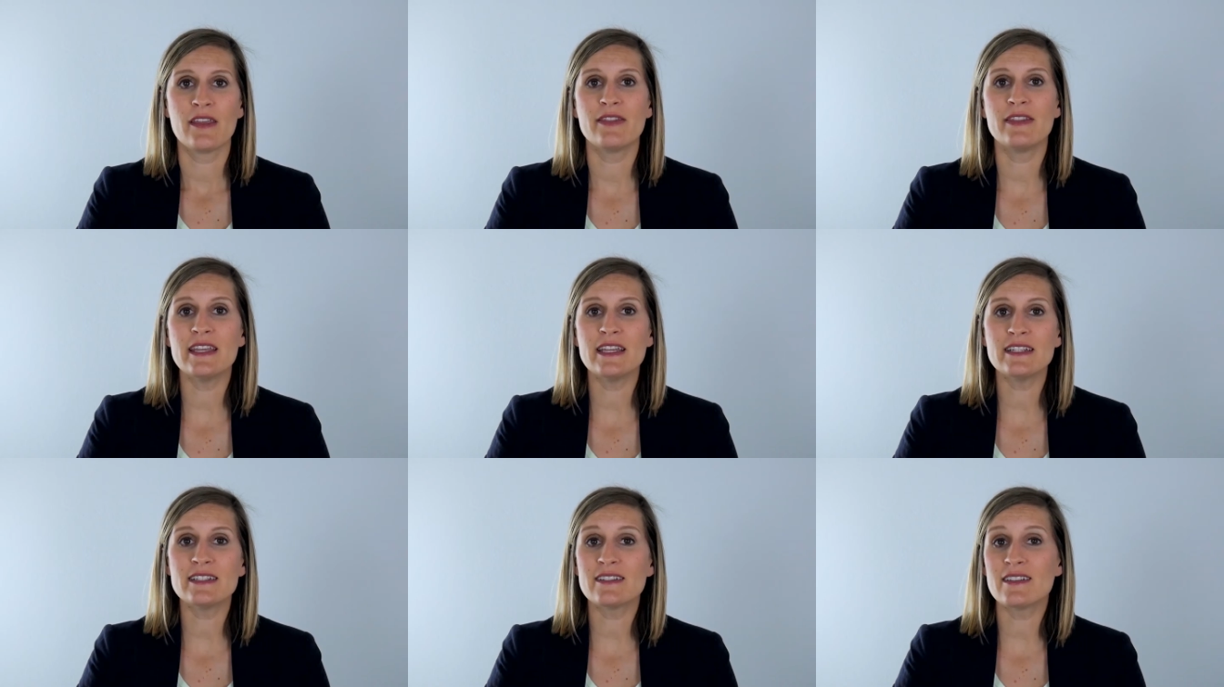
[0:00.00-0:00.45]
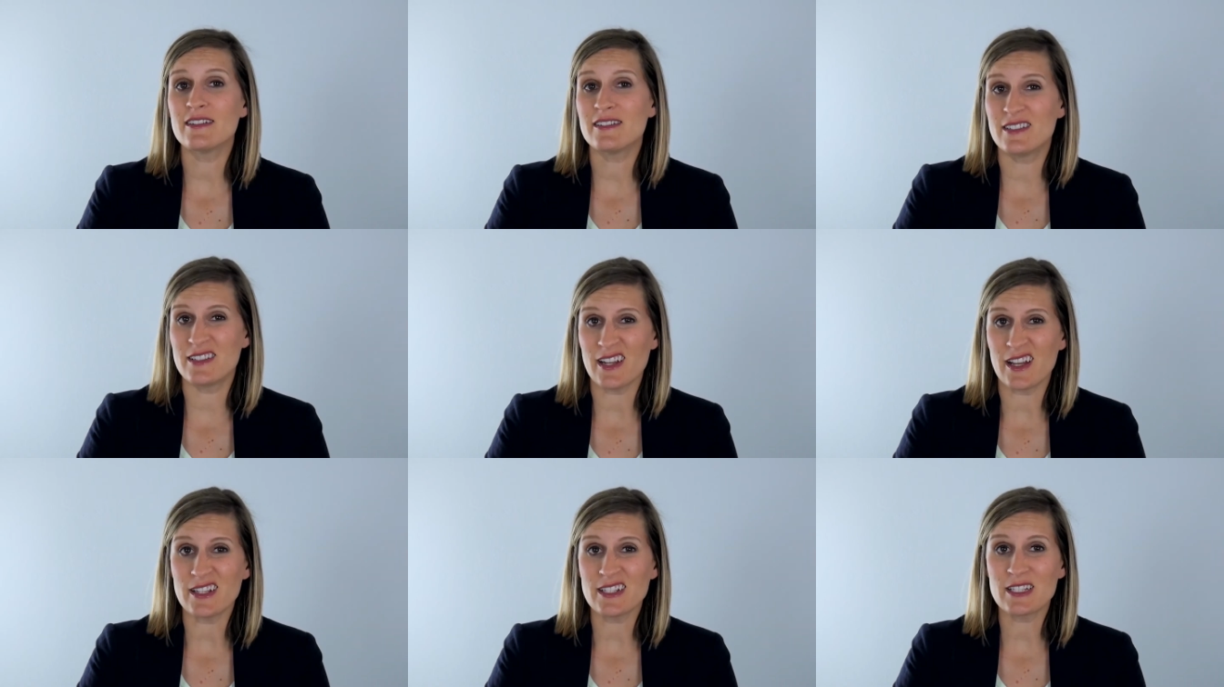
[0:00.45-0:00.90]
These
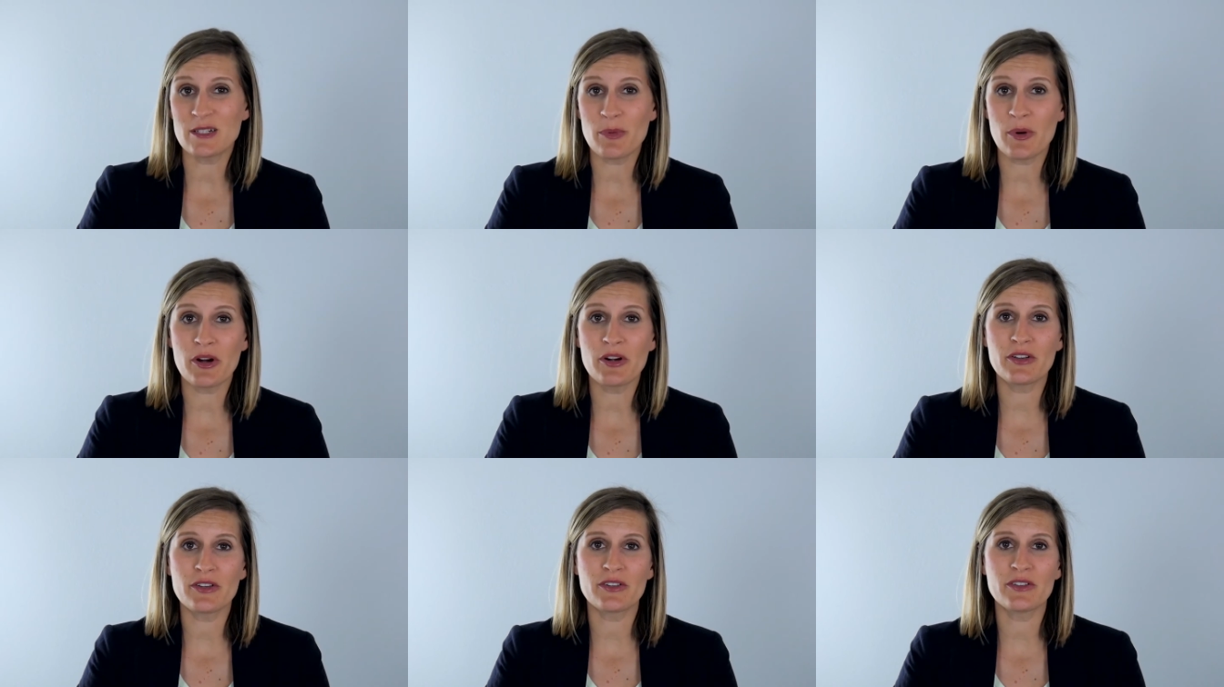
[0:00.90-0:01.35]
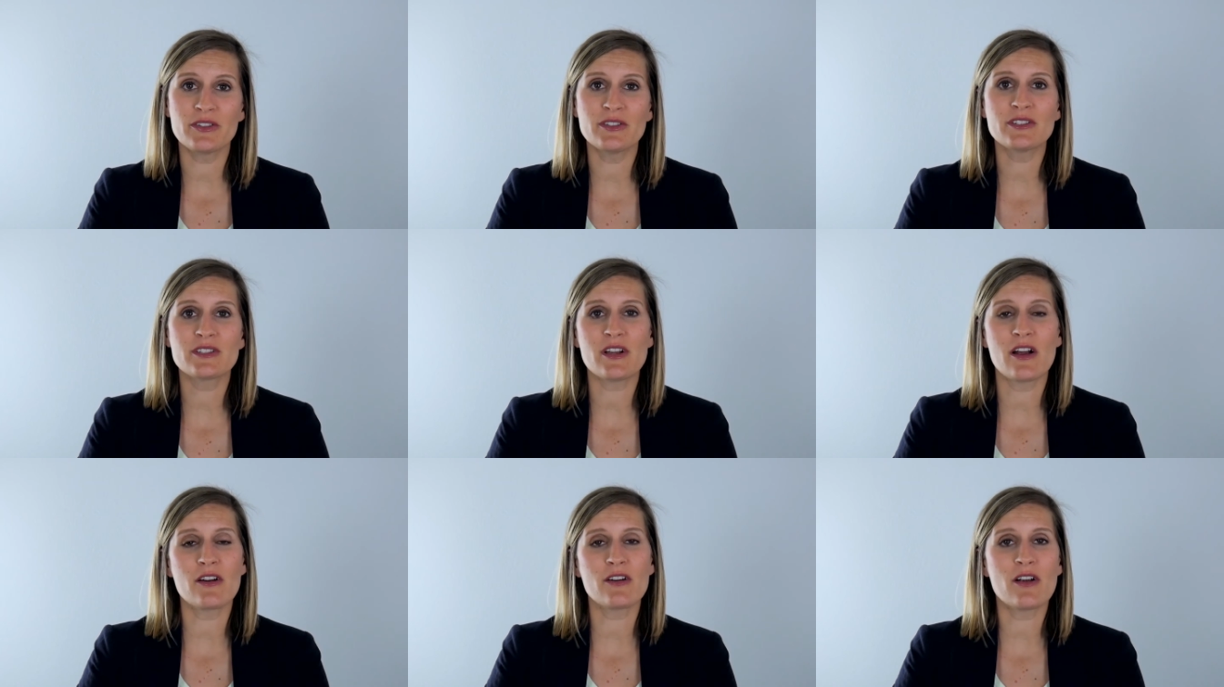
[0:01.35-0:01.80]
dust
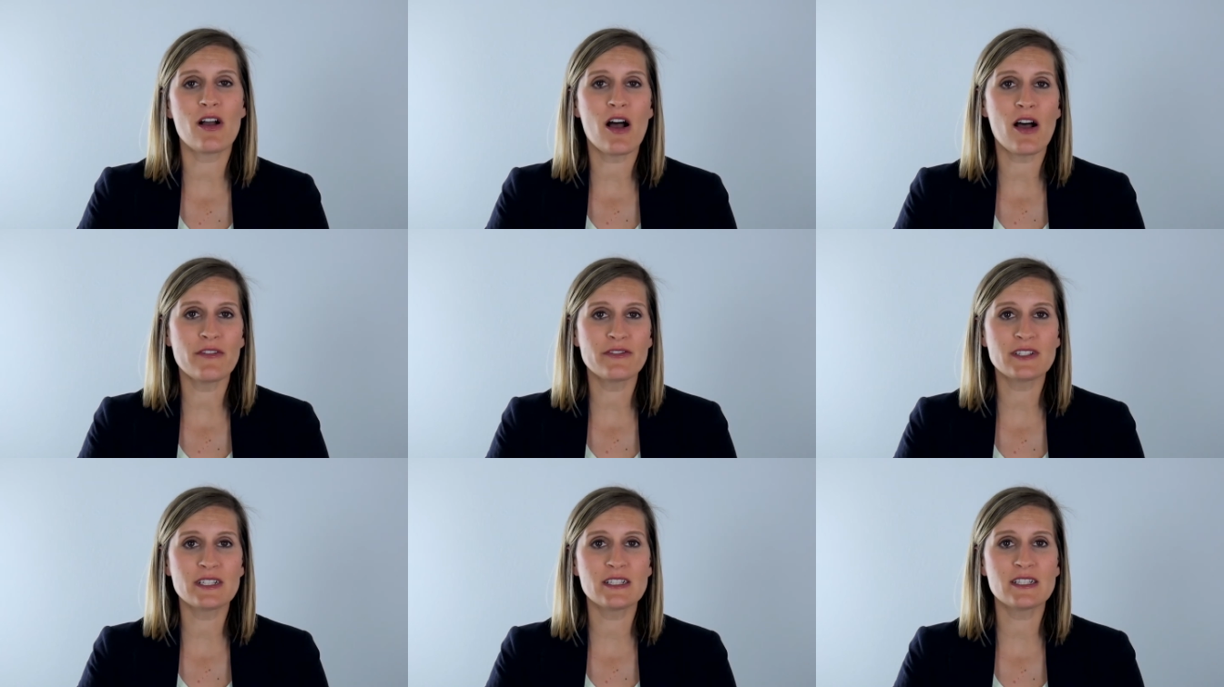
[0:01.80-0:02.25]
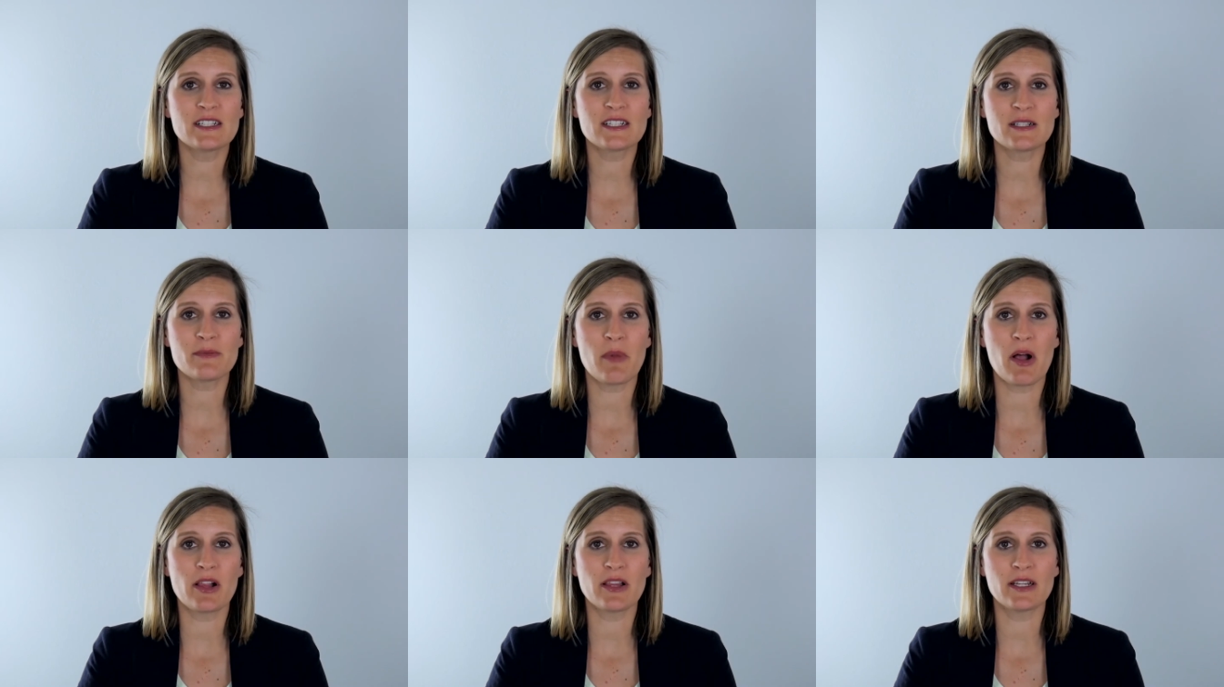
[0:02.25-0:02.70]
particles are often
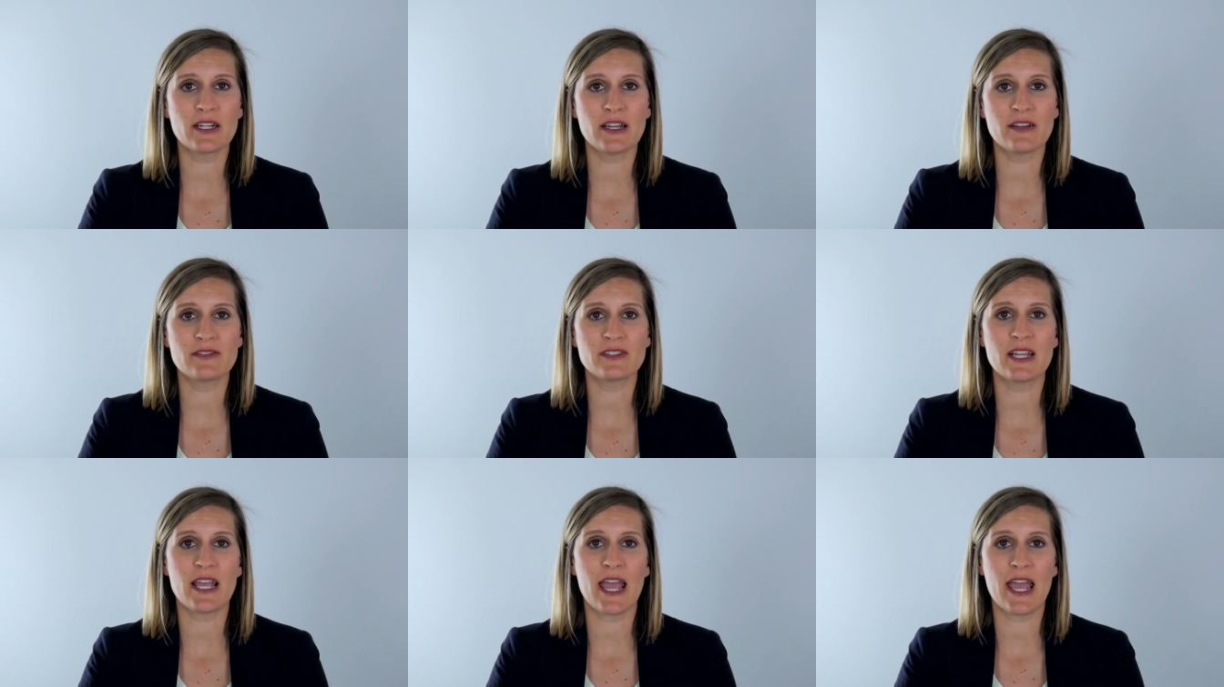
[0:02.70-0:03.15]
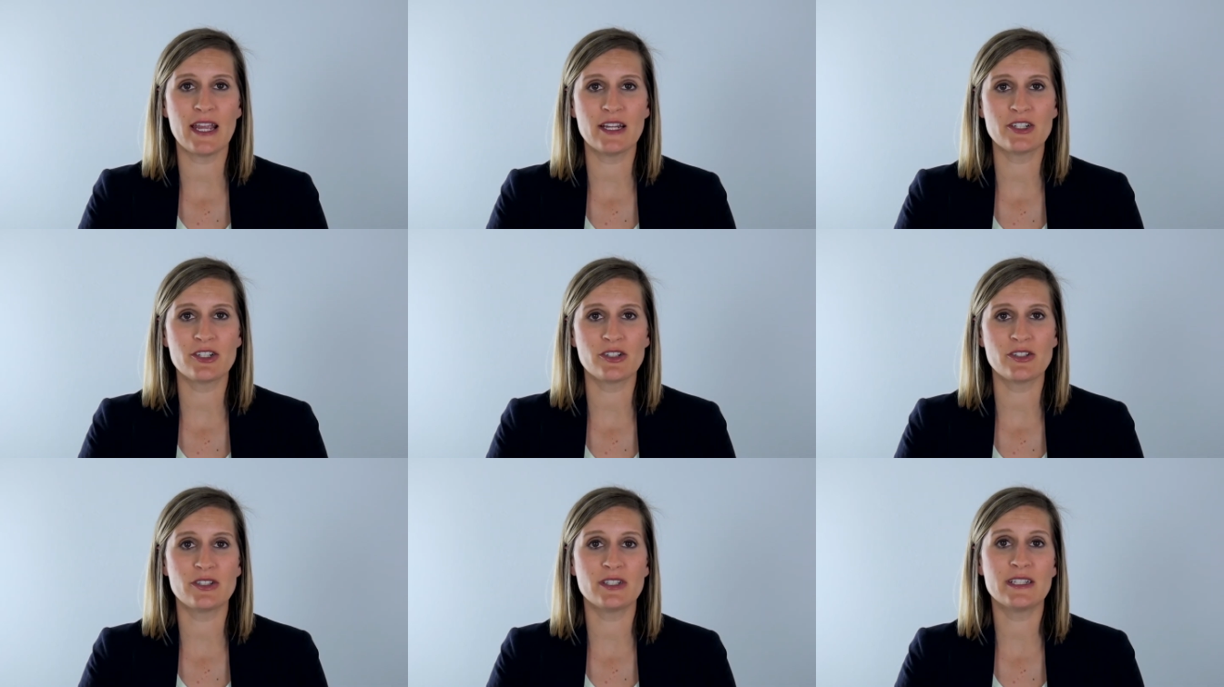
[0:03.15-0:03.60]
small enough to
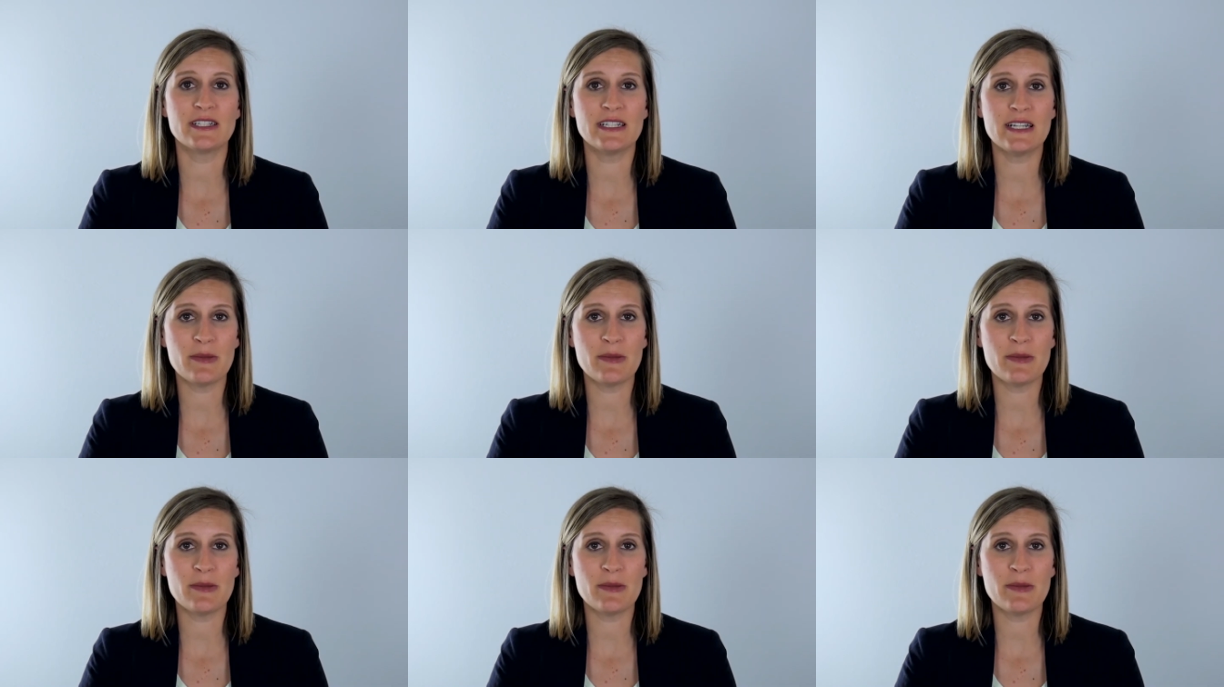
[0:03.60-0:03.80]
enter